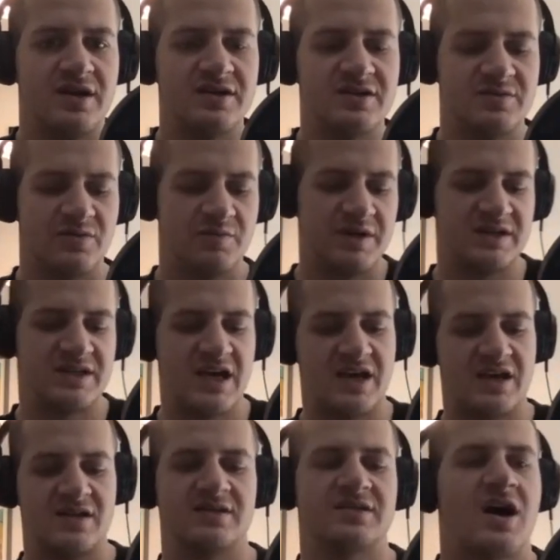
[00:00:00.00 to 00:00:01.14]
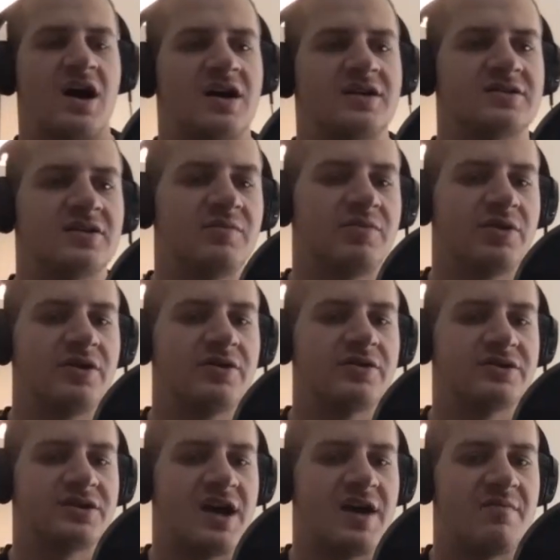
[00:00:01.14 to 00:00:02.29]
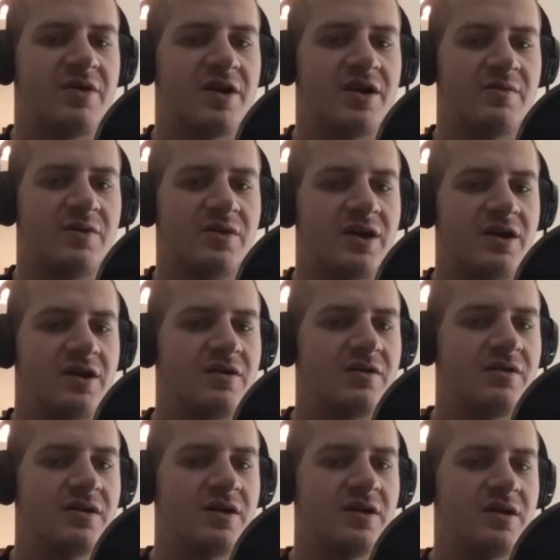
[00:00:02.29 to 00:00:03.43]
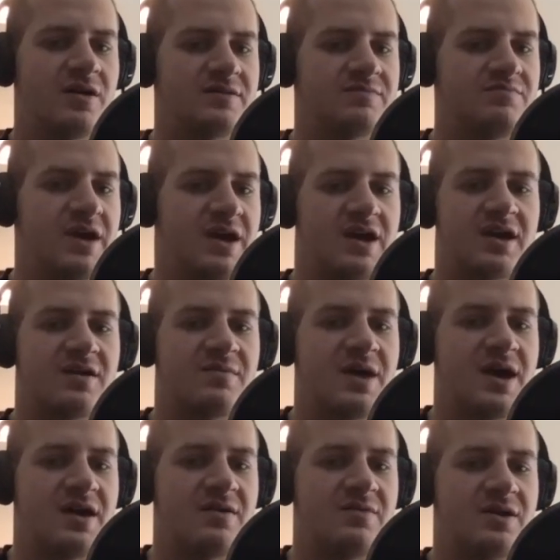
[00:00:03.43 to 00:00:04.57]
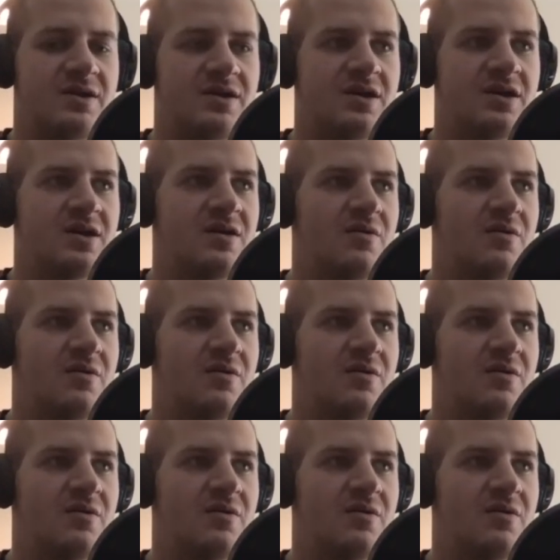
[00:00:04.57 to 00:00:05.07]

He's been taking this hostile approach at Brandon Moreno, making him the enemy.